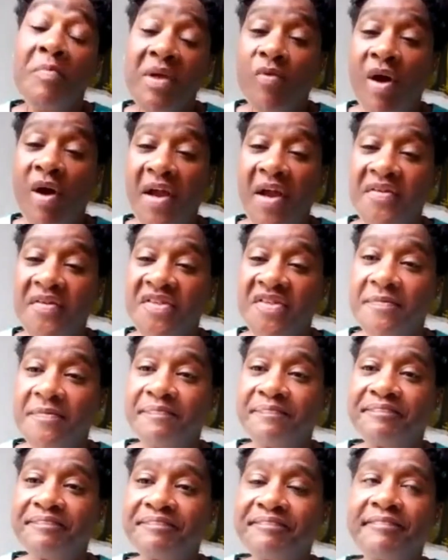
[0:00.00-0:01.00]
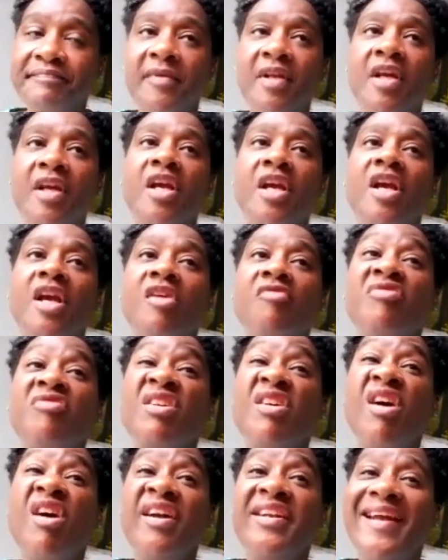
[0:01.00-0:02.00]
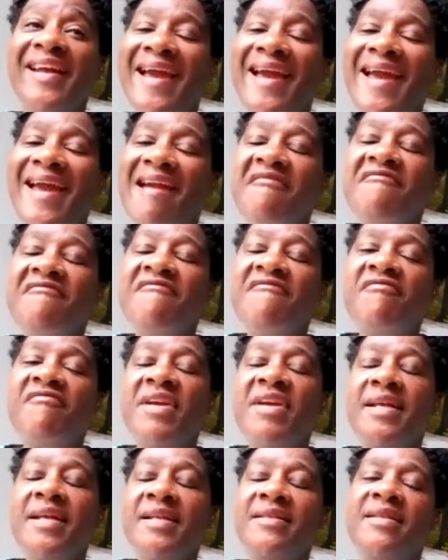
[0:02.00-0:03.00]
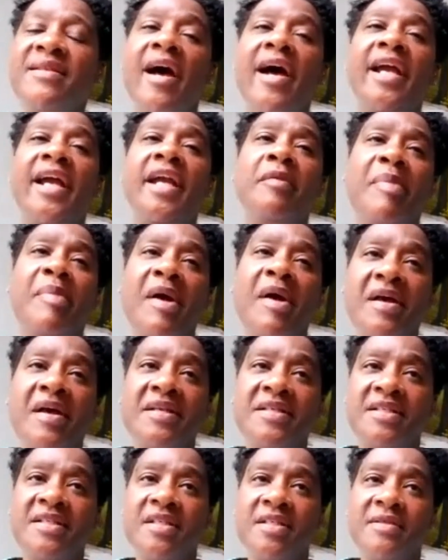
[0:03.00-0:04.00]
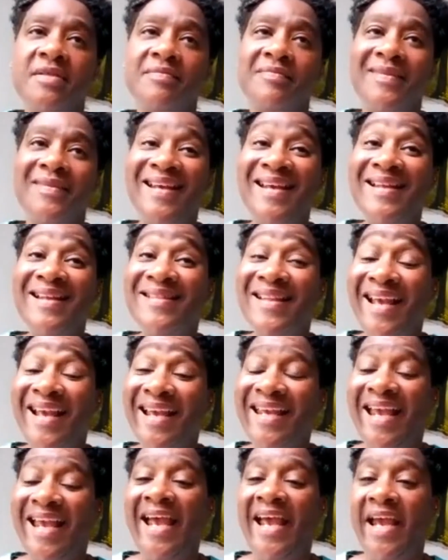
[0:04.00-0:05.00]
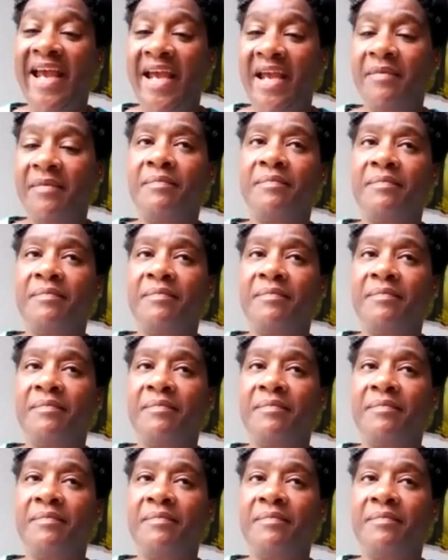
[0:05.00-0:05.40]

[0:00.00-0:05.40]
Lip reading: midwives regard every dying person in their care